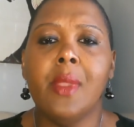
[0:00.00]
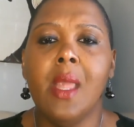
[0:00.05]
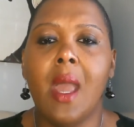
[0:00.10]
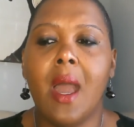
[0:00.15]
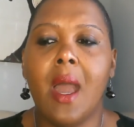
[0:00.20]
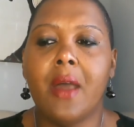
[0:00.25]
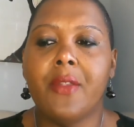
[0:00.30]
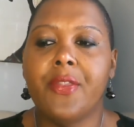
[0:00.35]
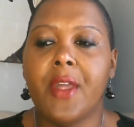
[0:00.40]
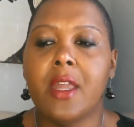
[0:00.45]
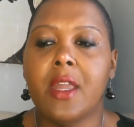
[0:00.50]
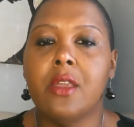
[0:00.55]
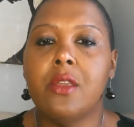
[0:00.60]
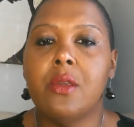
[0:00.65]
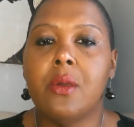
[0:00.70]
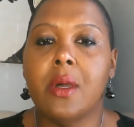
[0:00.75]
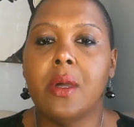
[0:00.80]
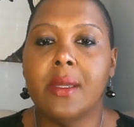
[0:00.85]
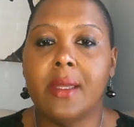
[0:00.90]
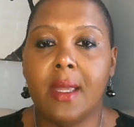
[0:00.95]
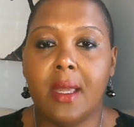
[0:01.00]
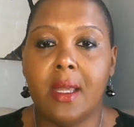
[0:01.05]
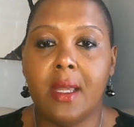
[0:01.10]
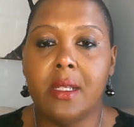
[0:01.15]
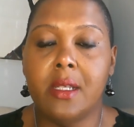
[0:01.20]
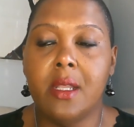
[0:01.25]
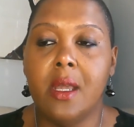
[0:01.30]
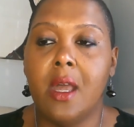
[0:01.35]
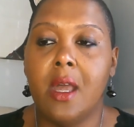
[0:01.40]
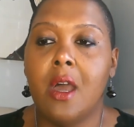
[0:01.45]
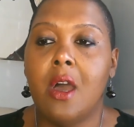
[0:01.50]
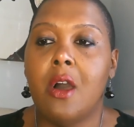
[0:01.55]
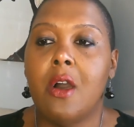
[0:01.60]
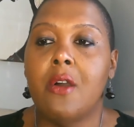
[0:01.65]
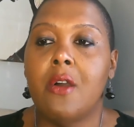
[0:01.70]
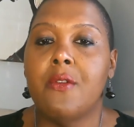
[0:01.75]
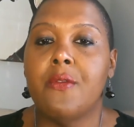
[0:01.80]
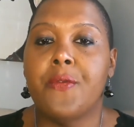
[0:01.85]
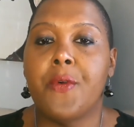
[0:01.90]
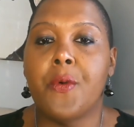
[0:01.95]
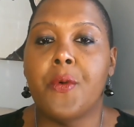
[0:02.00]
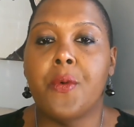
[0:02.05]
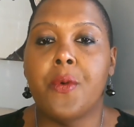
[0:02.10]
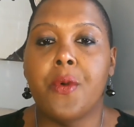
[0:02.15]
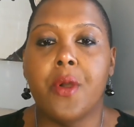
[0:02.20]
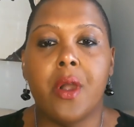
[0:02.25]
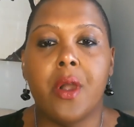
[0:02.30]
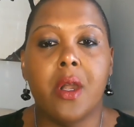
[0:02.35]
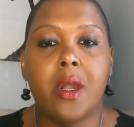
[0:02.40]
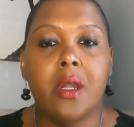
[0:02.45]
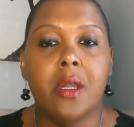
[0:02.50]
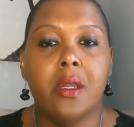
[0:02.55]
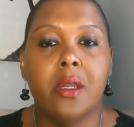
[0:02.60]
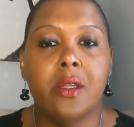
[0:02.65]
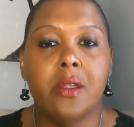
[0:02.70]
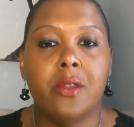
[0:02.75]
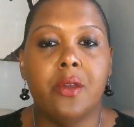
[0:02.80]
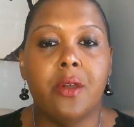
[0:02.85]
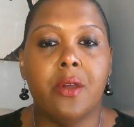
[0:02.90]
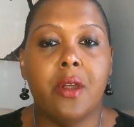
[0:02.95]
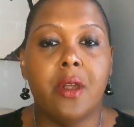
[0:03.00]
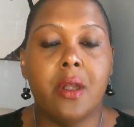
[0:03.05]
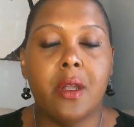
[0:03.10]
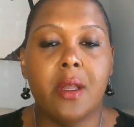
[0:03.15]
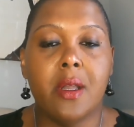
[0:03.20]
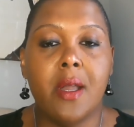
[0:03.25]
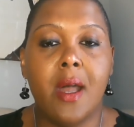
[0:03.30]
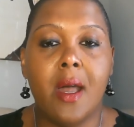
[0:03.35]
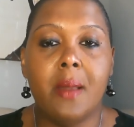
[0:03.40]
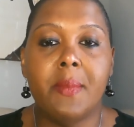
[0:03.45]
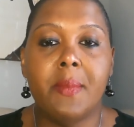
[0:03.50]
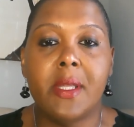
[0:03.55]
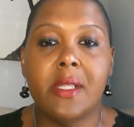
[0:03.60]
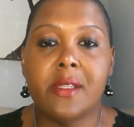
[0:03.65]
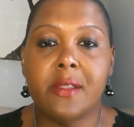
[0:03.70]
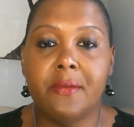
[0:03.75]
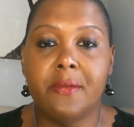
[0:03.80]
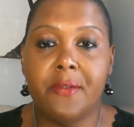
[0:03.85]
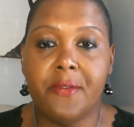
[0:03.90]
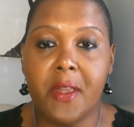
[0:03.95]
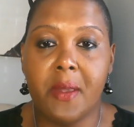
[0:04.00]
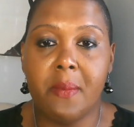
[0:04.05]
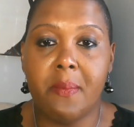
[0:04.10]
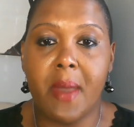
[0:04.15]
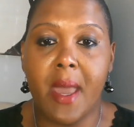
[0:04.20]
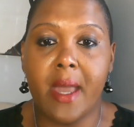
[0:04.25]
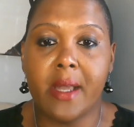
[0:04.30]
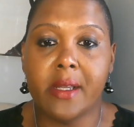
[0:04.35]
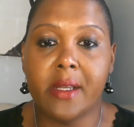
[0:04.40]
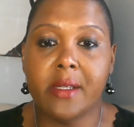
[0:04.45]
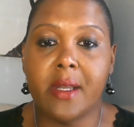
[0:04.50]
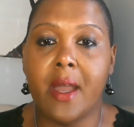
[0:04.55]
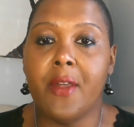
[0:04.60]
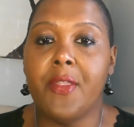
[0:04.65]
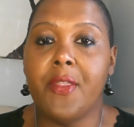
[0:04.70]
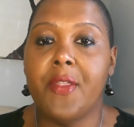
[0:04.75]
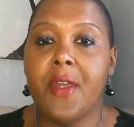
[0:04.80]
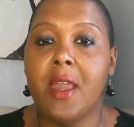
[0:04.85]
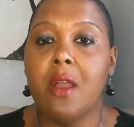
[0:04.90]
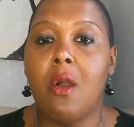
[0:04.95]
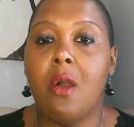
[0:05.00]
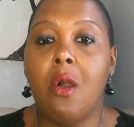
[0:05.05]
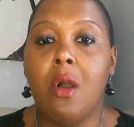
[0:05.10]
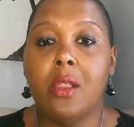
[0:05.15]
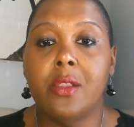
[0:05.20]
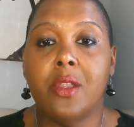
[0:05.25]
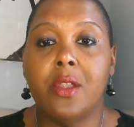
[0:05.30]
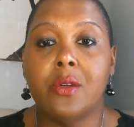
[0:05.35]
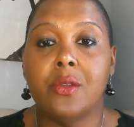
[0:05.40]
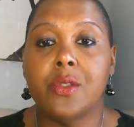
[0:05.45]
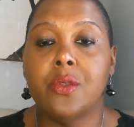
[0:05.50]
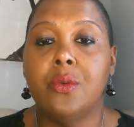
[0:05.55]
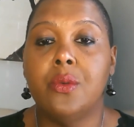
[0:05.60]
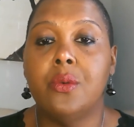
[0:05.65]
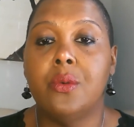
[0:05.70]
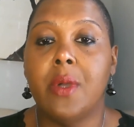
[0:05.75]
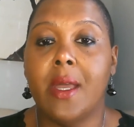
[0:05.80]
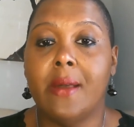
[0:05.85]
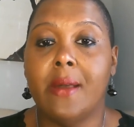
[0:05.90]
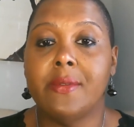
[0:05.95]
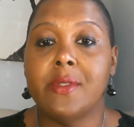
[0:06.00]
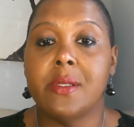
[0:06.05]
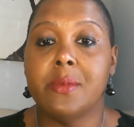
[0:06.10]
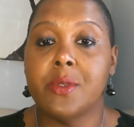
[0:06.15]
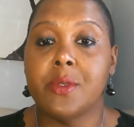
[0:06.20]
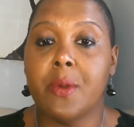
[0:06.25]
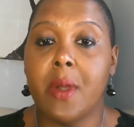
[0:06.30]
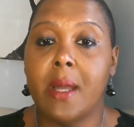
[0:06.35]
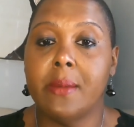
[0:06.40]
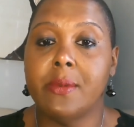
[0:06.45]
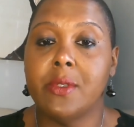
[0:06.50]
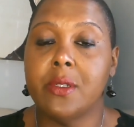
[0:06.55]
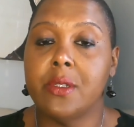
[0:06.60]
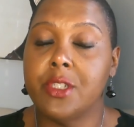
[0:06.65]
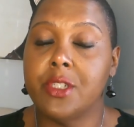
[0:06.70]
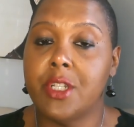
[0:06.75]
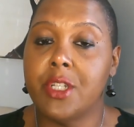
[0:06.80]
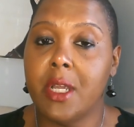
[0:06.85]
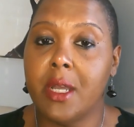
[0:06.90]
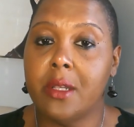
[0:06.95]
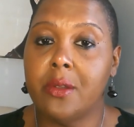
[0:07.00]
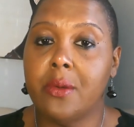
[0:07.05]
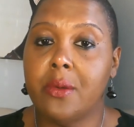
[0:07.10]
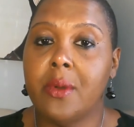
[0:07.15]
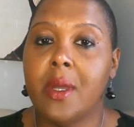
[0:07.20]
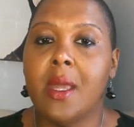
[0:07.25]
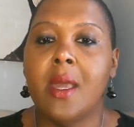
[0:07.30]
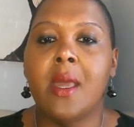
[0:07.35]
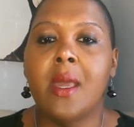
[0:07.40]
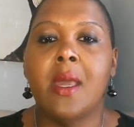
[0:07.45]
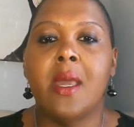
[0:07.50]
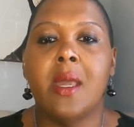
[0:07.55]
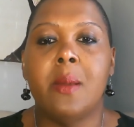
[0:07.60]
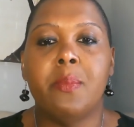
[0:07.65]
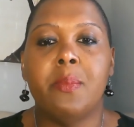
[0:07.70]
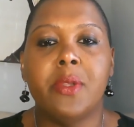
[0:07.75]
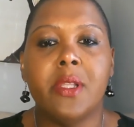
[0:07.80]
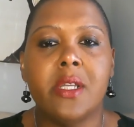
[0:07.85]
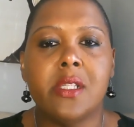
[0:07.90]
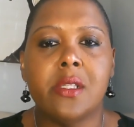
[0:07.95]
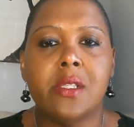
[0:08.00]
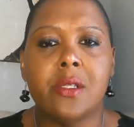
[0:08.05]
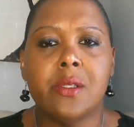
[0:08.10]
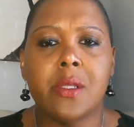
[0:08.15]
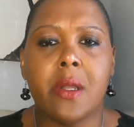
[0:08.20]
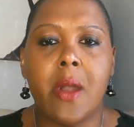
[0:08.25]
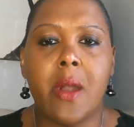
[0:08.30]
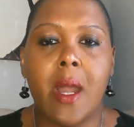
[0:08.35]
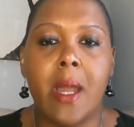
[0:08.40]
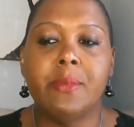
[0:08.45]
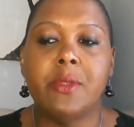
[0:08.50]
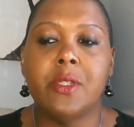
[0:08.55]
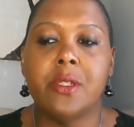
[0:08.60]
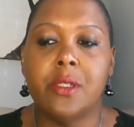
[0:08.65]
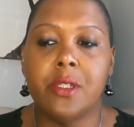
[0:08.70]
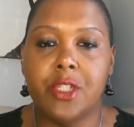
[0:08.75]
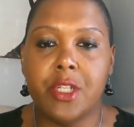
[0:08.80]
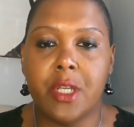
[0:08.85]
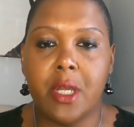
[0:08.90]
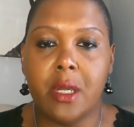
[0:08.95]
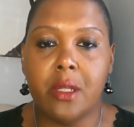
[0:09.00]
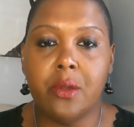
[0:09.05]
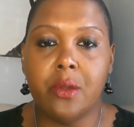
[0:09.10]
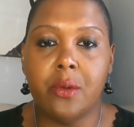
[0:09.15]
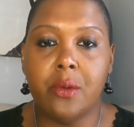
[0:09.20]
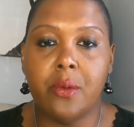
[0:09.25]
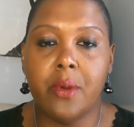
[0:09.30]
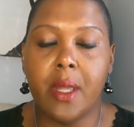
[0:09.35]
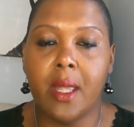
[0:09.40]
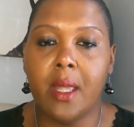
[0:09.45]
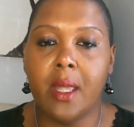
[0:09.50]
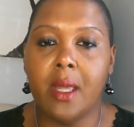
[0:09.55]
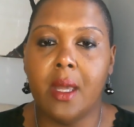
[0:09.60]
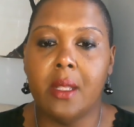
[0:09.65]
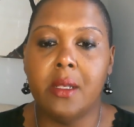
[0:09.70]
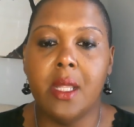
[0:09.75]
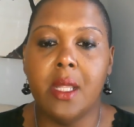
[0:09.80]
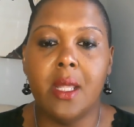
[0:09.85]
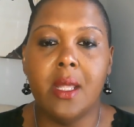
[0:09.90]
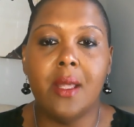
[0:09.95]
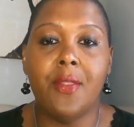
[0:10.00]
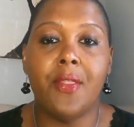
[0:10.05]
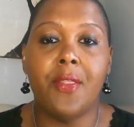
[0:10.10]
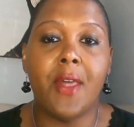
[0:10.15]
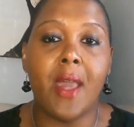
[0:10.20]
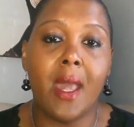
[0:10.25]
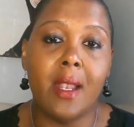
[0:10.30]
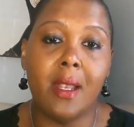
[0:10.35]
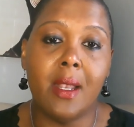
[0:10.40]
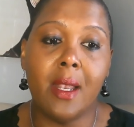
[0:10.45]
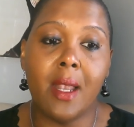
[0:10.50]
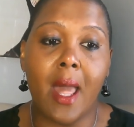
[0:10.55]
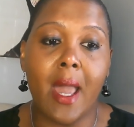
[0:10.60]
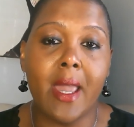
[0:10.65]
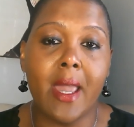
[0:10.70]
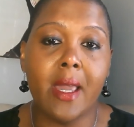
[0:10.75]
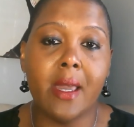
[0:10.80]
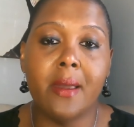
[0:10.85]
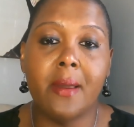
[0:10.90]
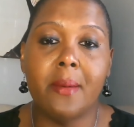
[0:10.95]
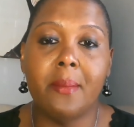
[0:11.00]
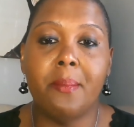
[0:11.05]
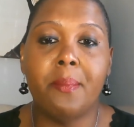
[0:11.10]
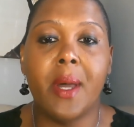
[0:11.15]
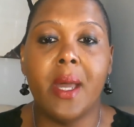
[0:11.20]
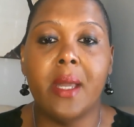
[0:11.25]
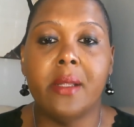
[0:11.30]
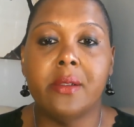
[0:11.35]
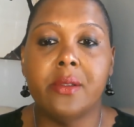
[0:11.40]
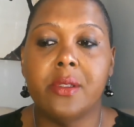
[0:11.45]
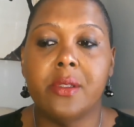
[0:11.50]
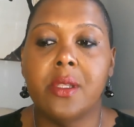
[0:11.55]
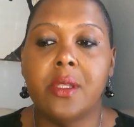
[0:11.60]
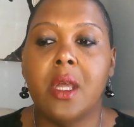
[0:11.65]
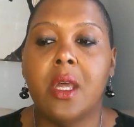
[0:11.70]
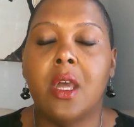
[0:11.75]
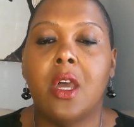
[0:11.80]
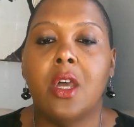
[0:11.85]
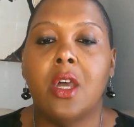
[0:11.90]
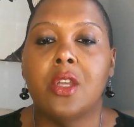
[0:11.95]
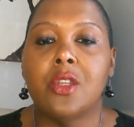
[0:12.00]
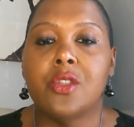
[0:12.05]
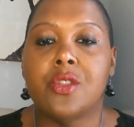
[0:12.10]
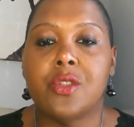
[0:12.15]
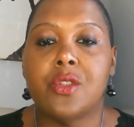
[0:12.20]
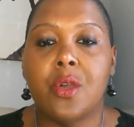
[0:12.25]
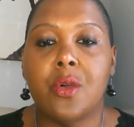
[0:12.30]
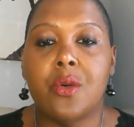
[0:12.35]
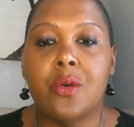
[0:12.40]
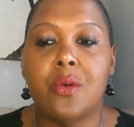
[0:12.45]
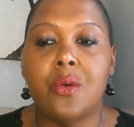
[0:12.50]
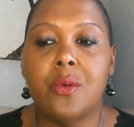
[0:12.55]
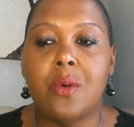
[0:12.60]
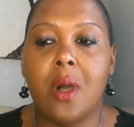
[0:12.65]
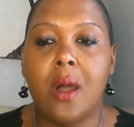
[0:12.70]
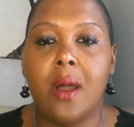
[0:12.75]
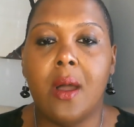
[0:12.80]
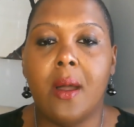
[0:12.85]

I thank you again for your comments and feedback. I thank all of those who have subscribed to the channel, and please subscribe to the channel and hit that like button so